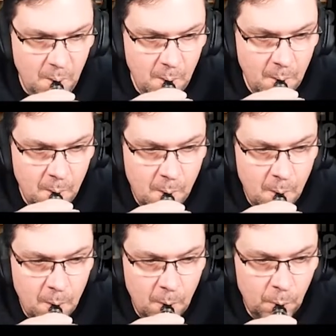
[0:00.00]
You can
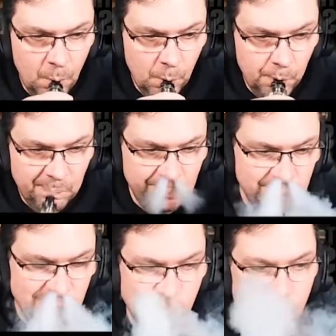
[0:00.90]
take
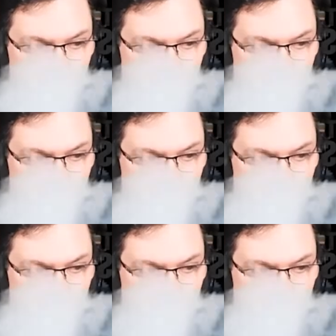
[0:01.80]
hundreds of